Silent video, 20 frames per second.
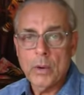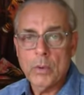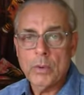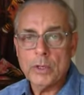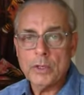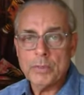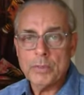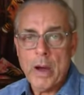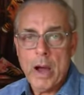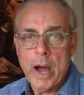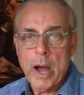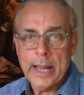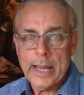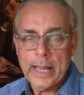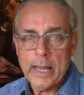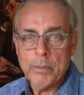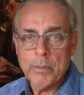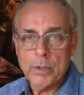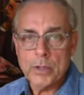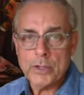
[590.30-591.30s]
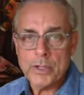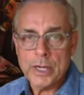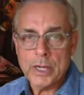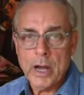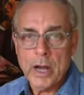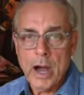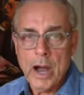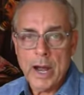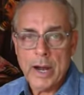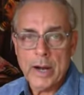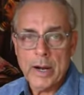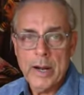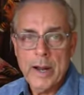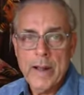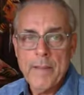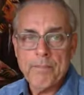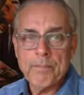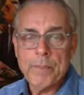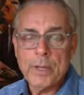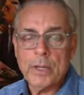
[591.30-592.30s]
was buying and pushing higher
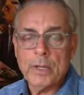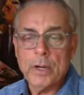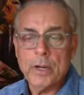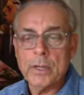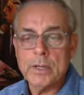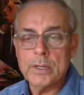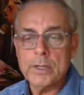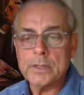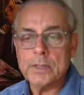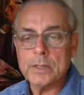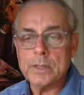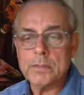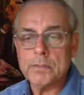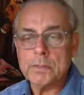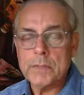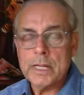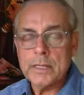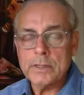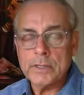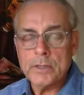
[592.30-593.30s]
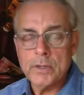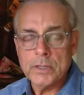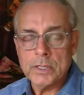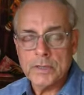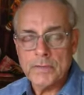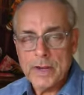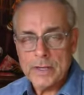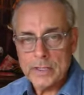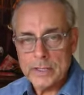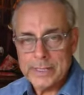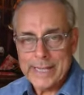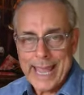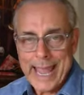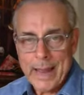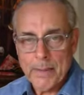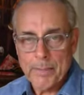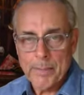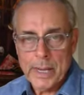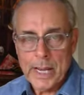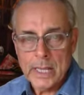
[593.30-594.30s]
because institutional investors
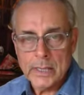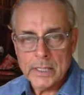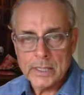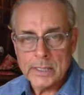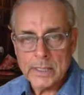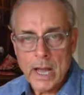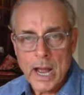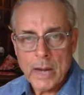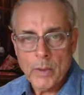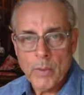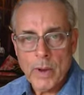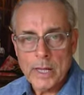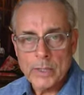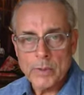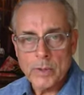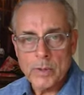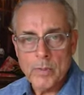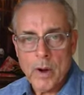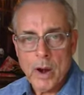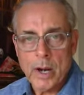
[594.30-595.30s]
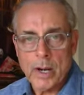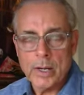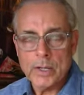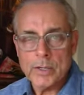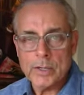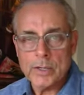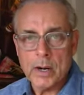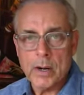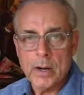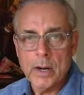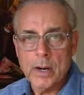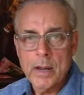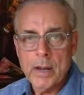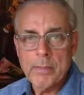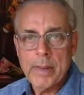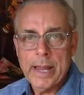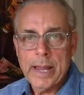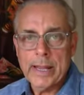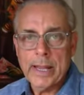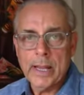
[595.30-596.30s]
can't be in the sidelines when markets are
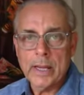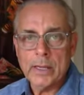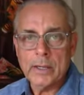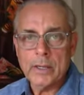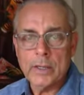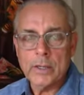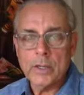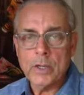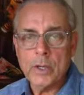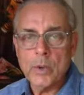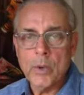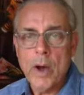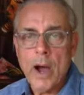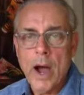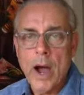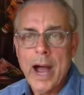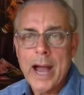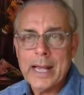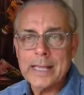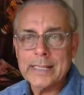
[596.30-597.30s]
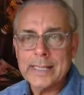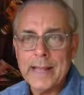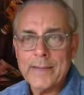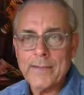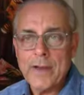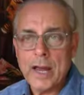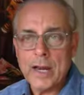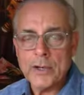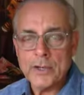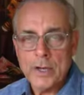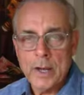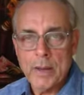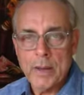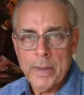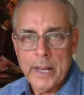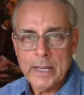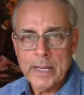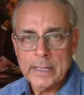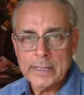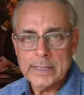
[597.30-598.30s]
making new highs. They've got to
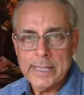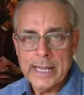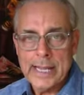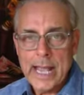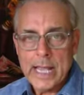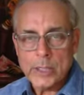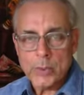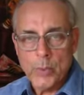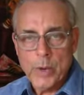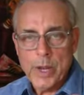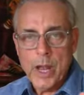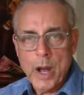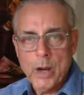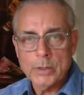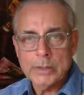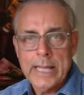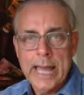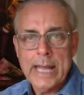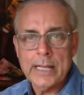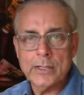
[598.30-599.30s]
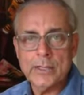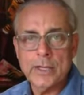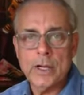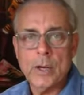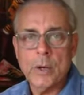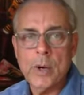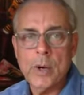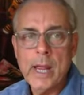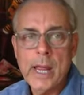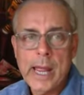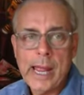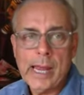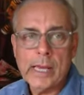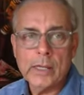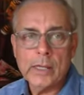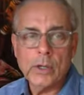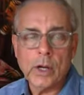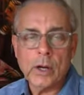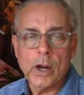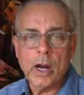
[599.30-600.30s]
jump in and say, yes, we own that too.
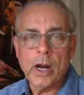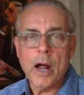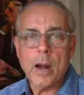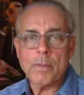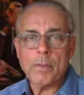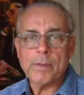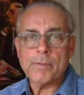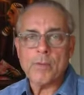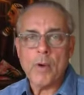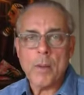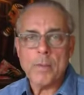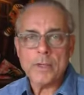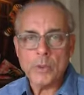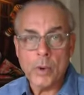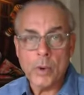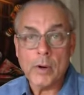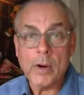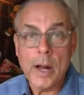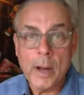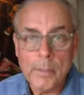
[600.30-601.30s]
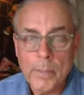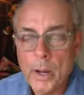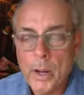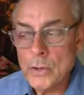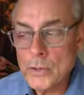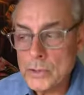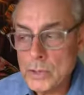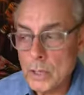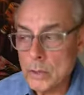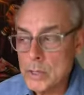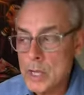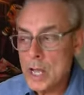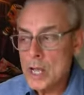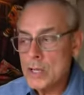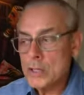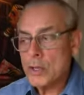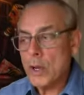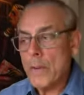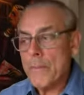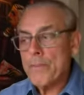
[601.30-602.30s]
And look at our performance, we're up also.
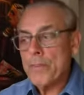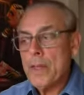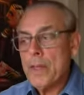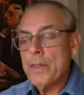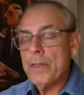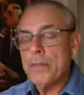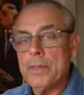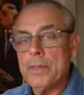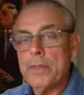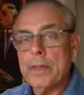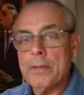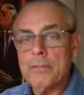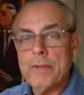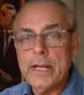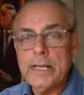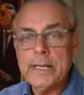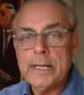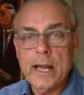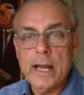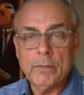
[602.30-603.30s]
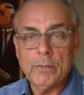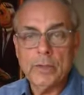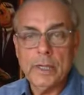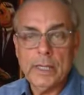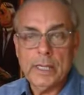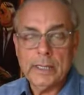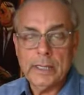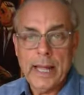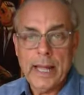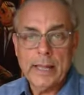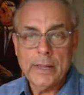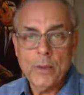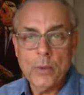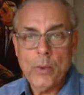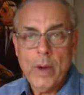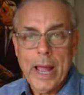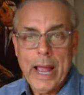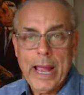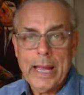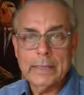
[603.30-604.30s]
So the retail really led the
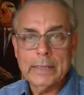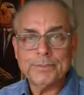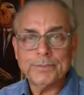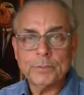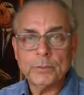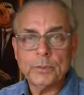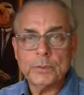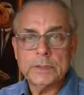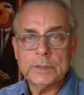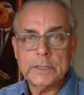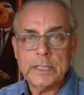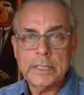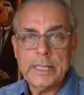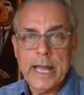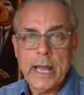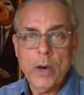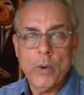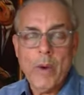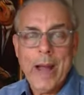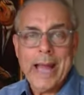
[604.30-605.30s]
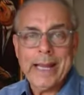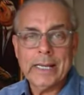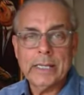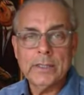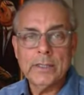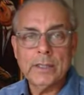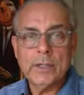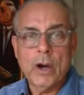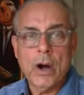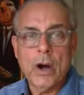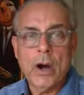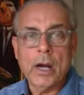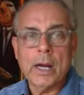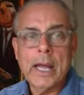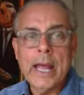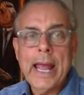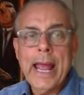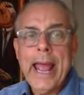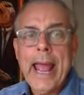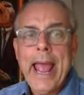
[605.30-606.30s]
way. It was the tail wagging the
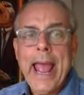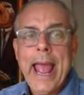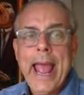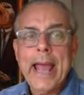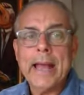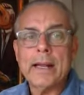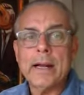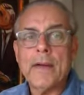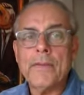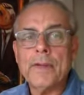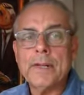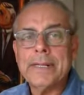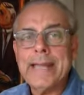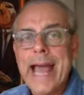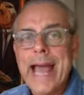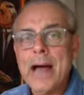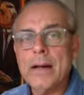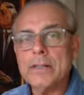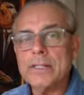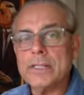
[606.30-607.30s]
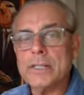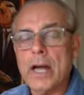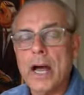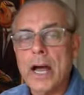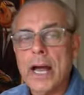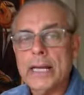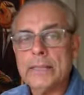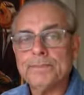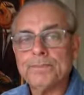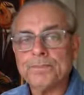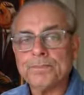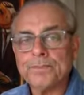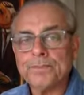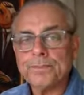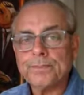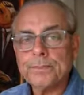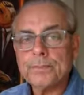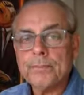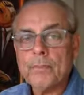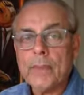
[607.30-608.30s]
dog. And on the downside,
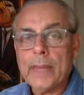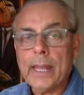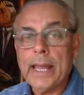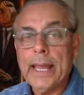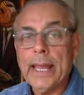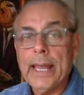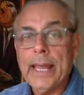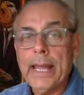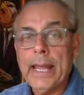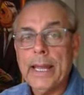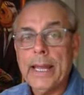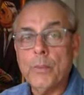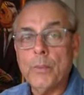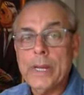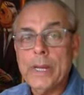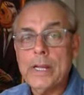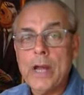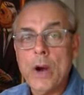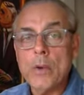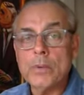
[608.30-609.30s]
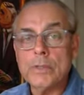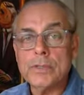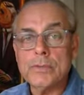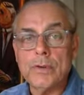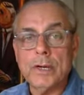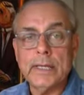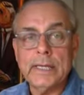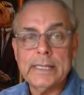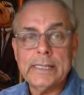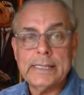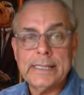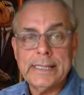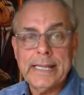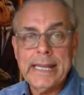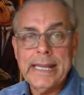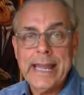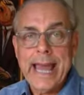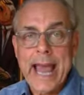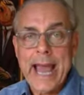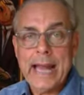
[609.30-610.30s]
we don't really
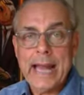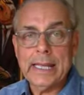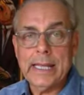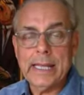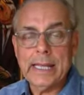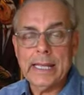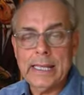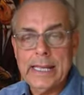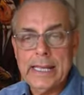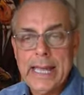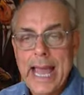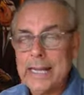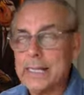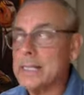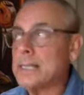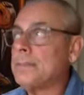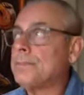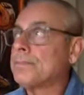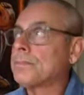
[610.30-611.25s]
see that yet.